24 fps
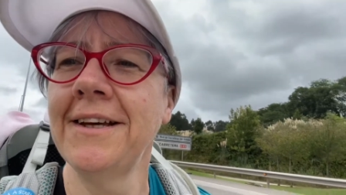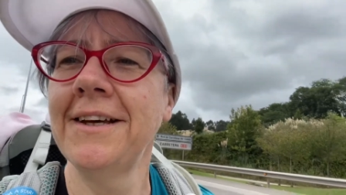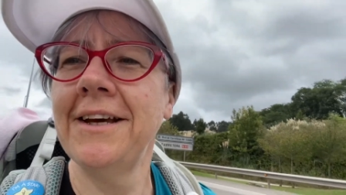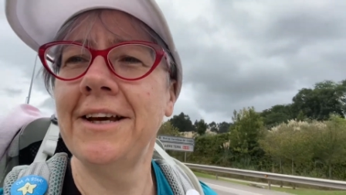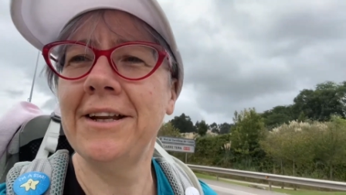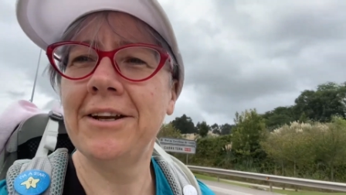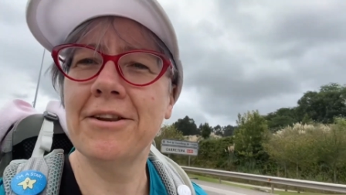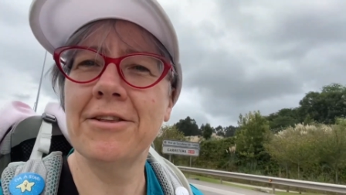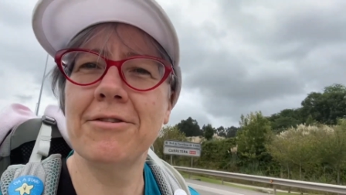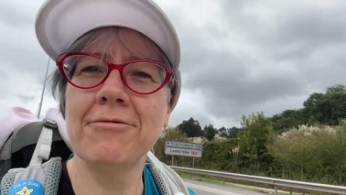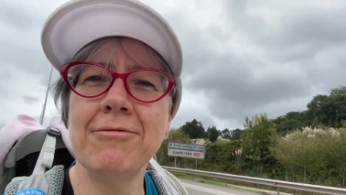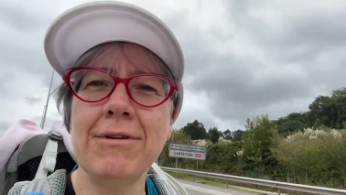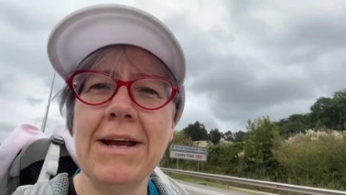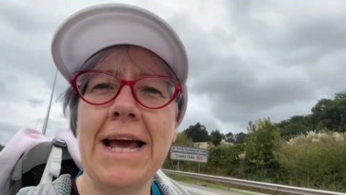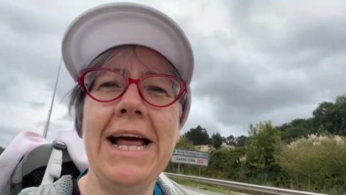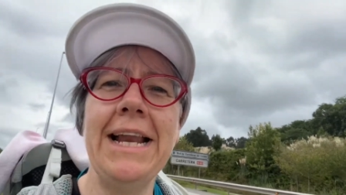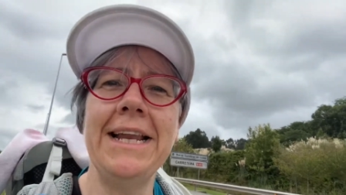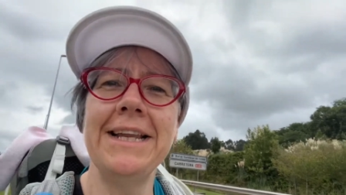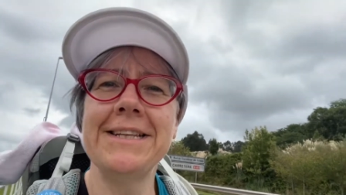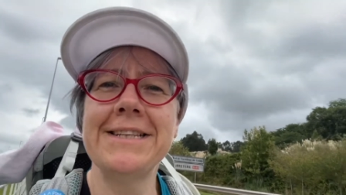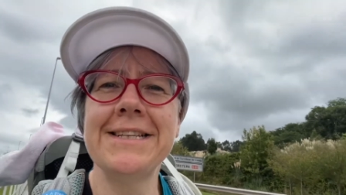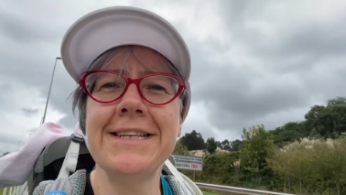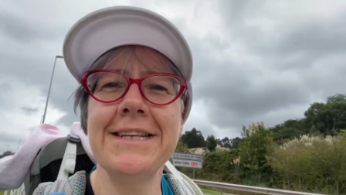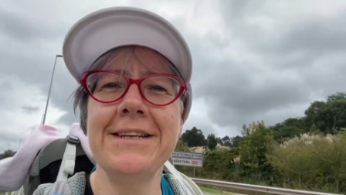another
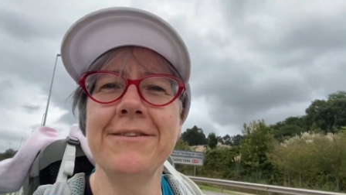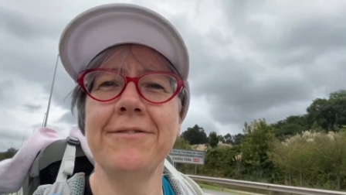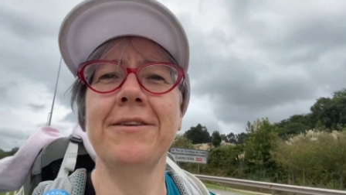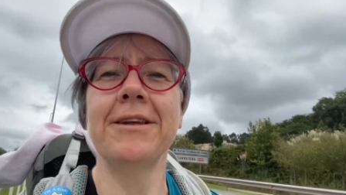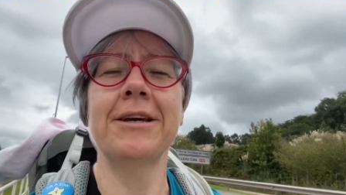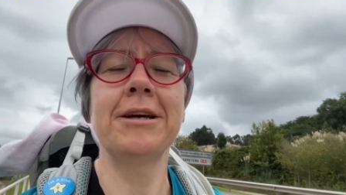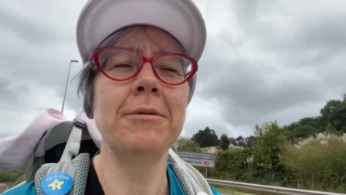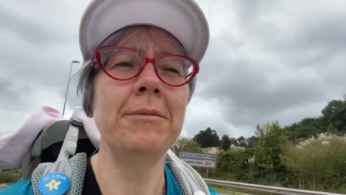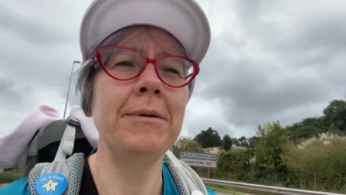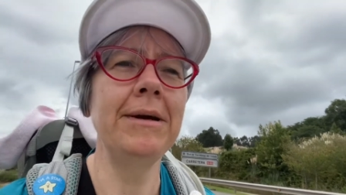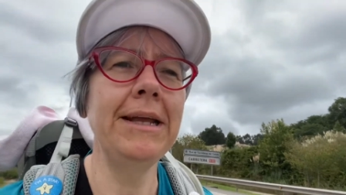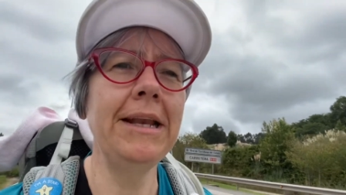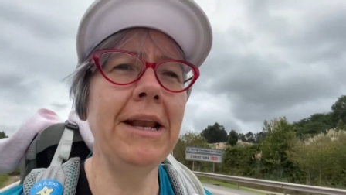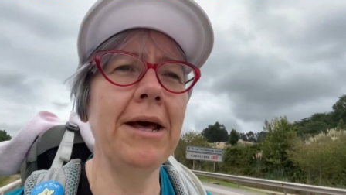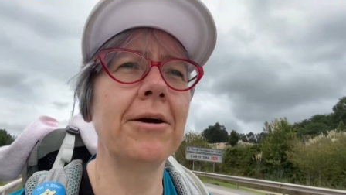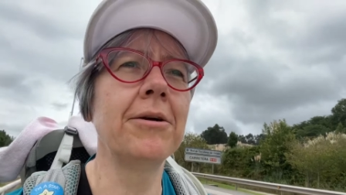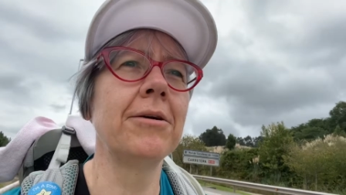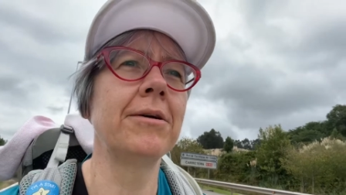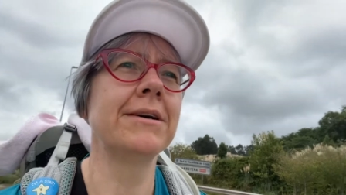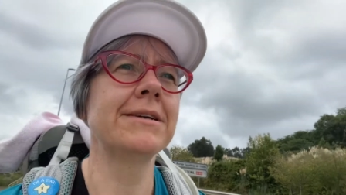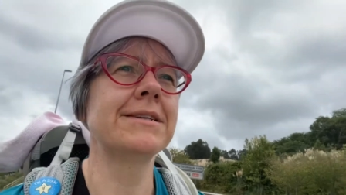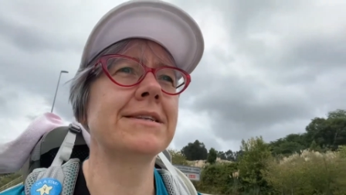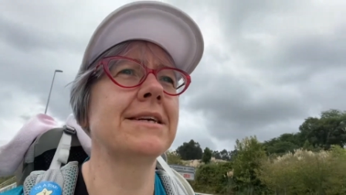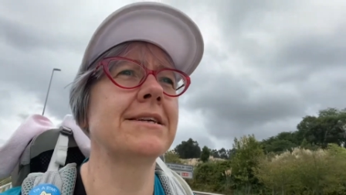reality of the Camino.
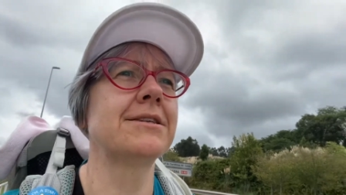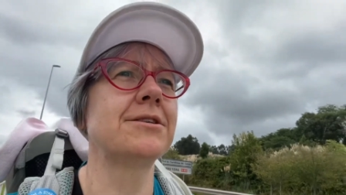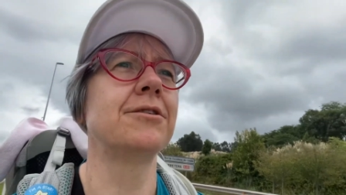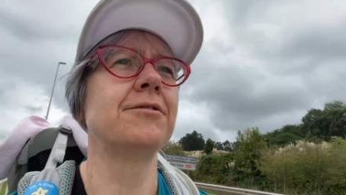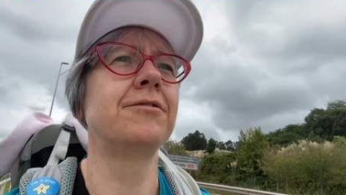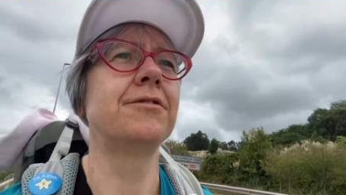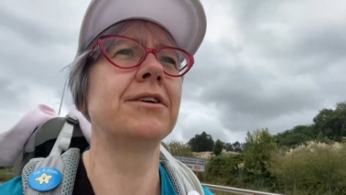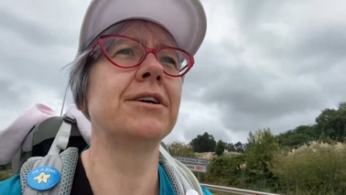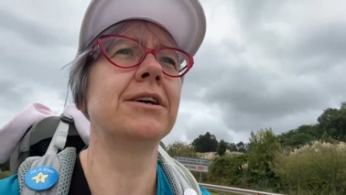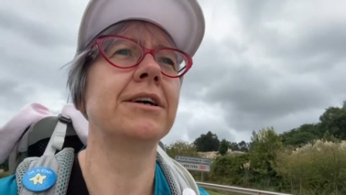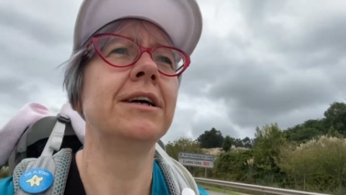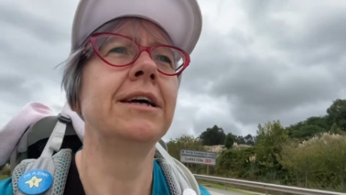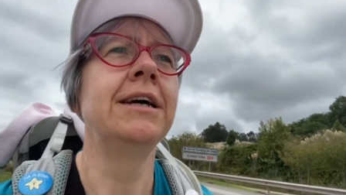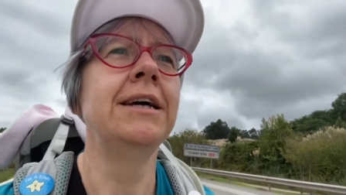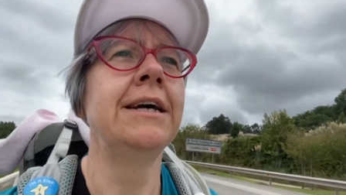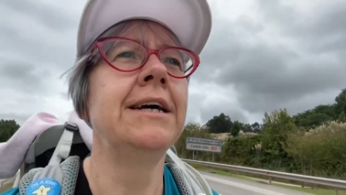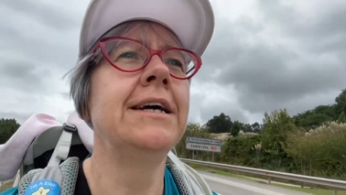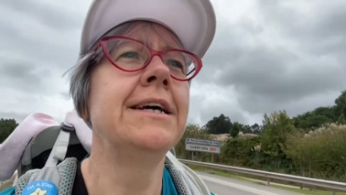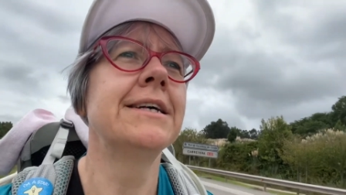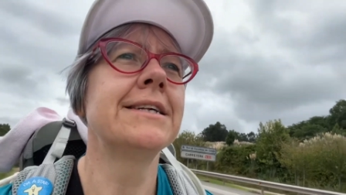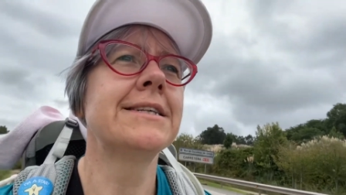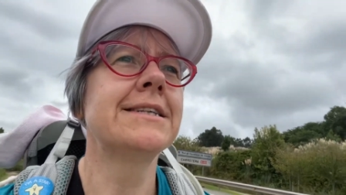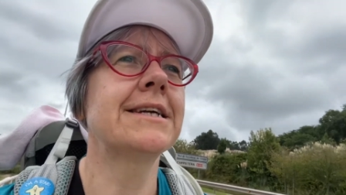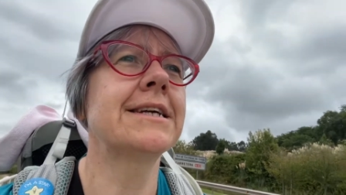I set off at
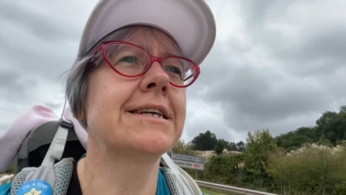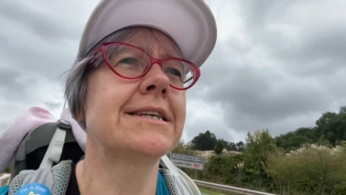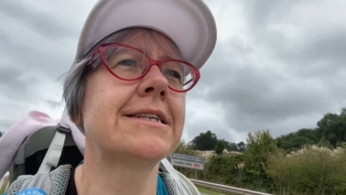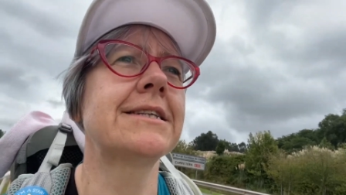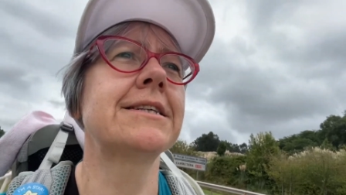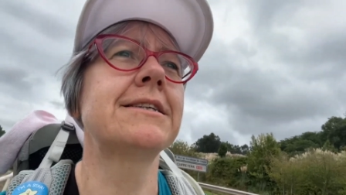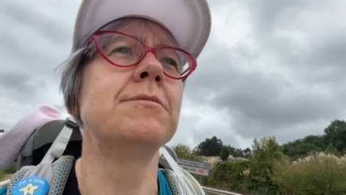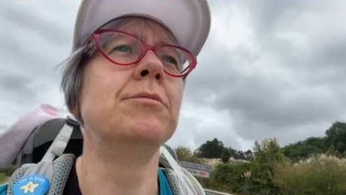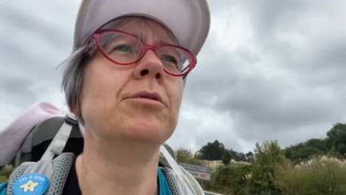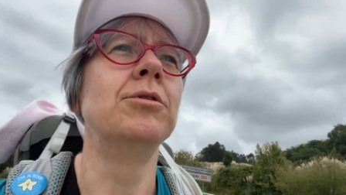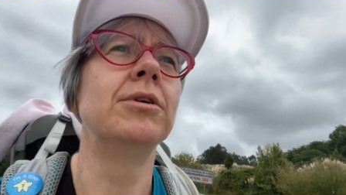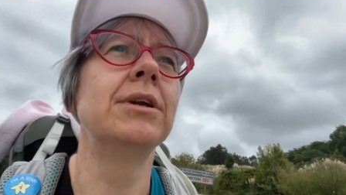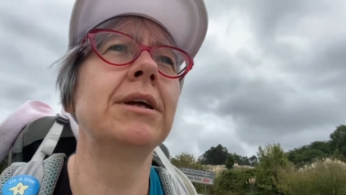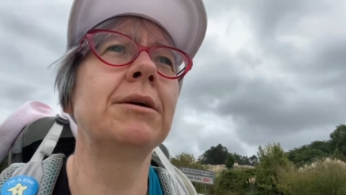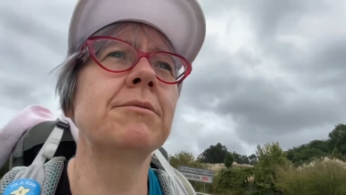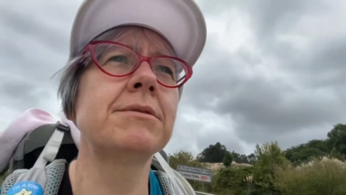six this morning.